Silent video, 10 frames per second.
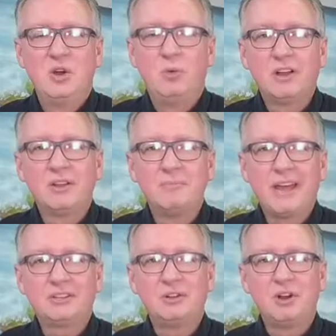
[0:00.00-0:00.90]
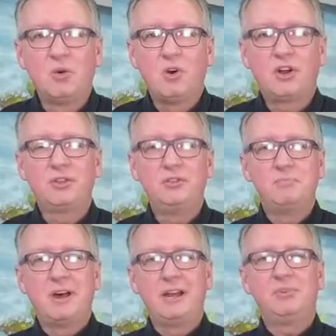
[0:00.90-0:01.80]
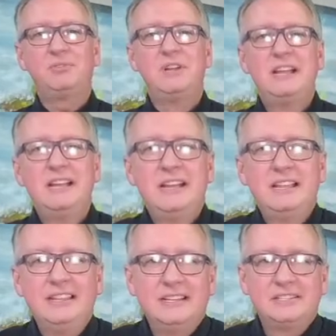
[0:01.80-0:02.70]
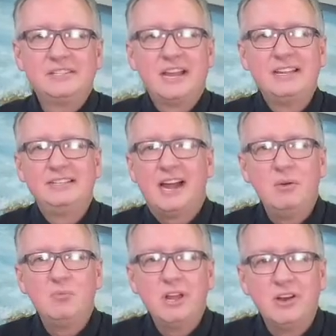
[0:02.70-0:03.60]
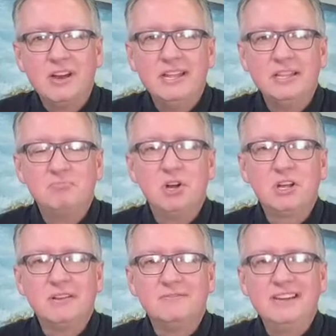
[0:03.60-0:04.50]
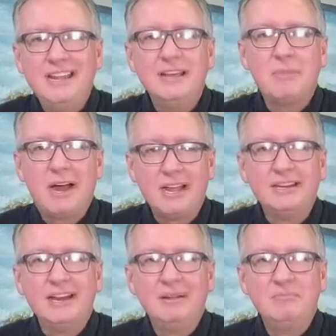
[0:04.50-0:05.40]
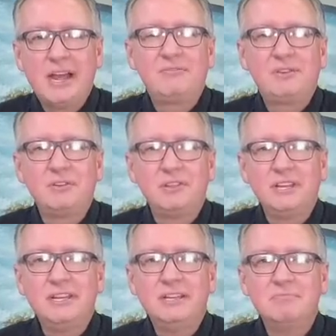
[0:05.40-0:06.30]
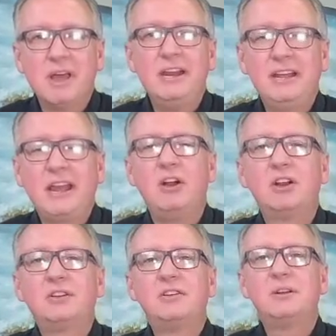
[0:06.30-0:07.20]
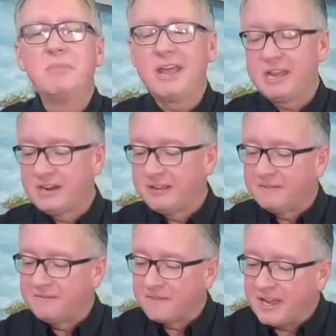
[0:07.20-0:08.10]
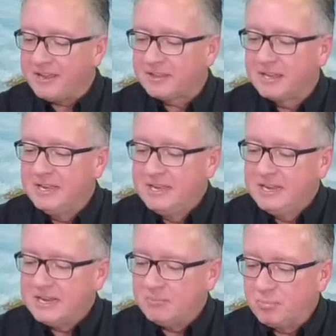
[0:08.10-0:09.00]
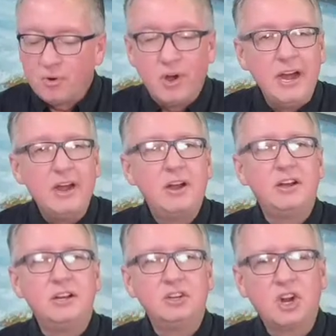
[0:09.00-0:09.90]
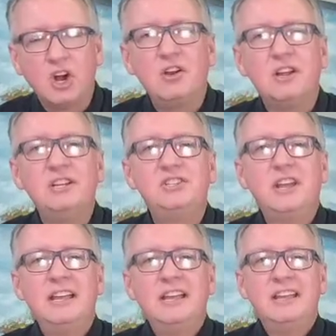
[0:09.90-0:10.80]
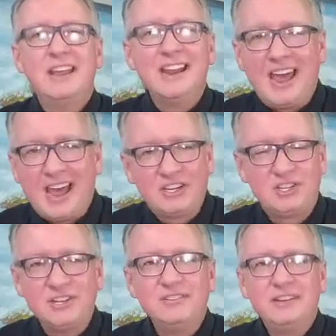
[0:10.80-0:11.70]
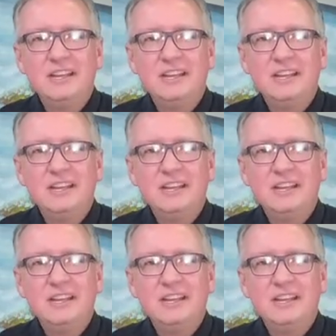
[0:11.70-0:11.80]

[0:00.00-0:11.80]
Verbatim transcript: Welcome back to our walk through the Bible. This time we are in the book of Nehemiah, named after the main character, a man of faith and prayer and courage and action.